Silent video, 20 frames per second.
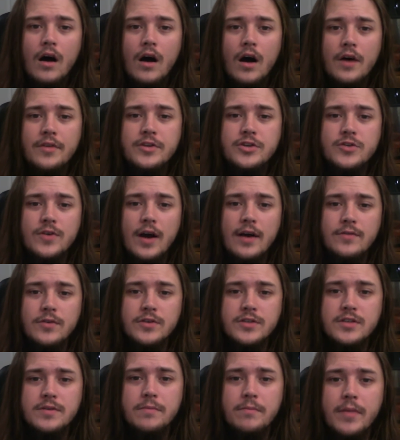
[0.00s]
On the
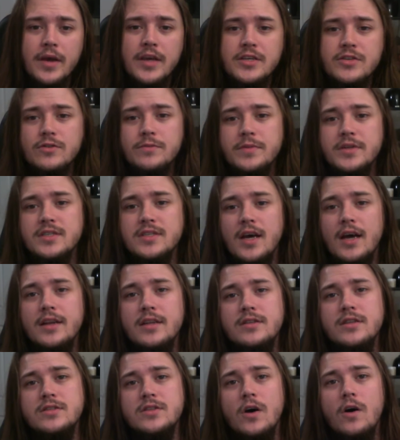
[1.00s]
travels, Maestrom
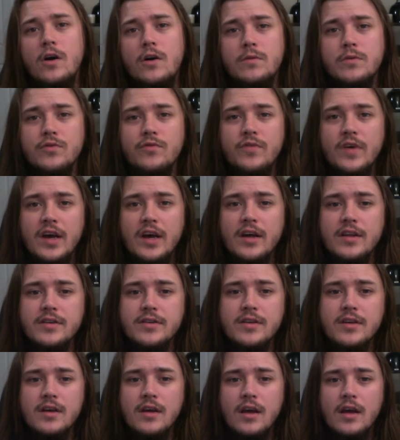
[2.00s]
decided to talk with
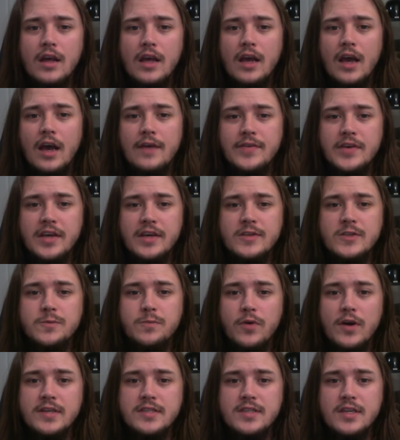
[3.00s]
Vand. Having
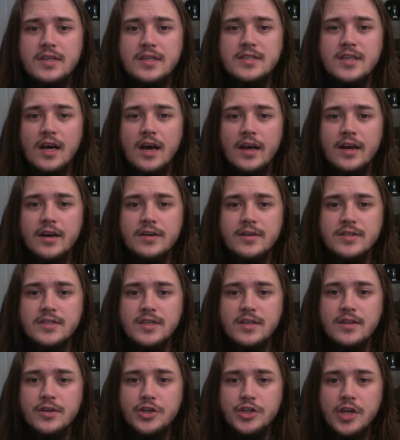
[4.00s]
expressed a desire to
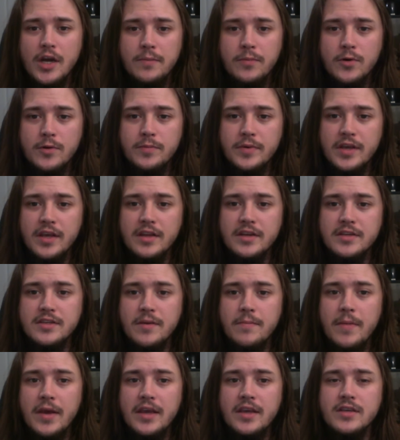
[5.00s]
see the shepherd begin to
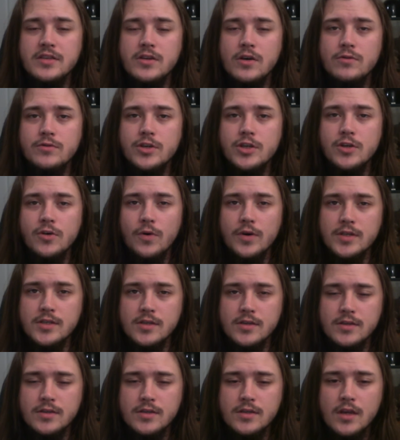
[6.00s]
make his own
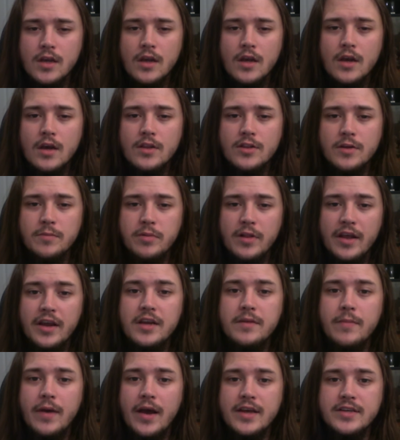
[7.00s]
choices, the
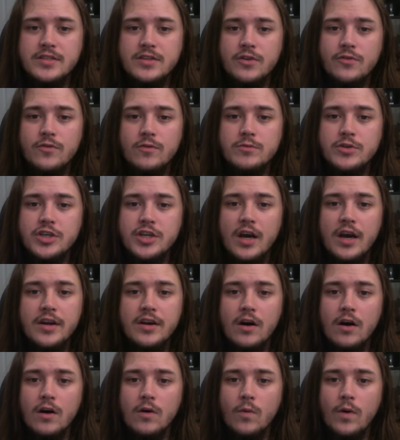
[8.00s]
Blade Master from
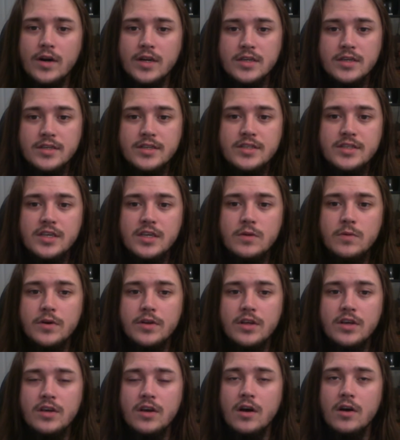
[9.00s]
Shinar wanted to see where
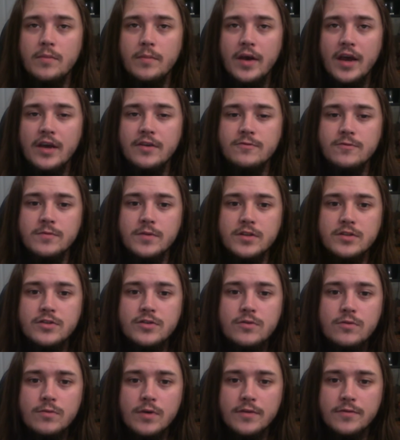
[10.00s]
the young man from the
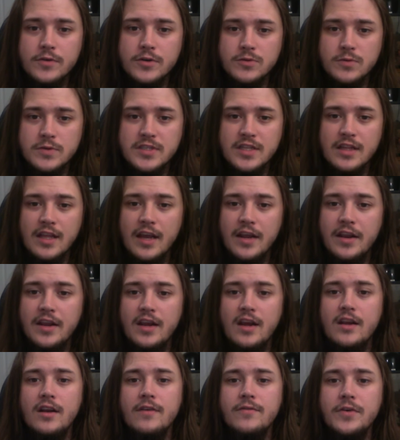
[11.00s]
Two Rivers was
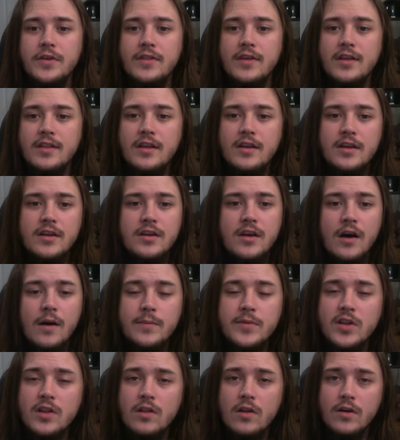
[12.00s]
landing and everything that he had
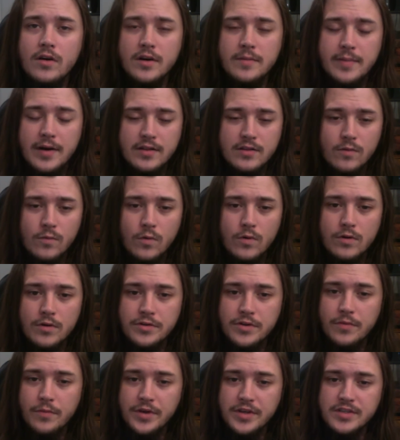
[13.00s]
come to learn about the
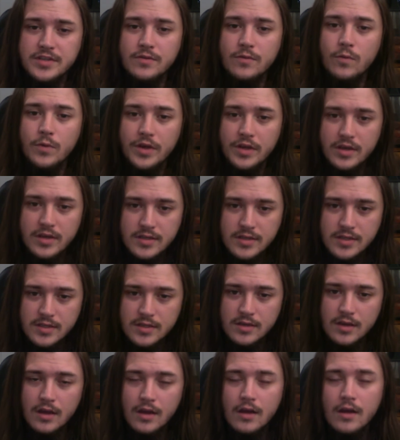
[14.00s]
world in recent weeks.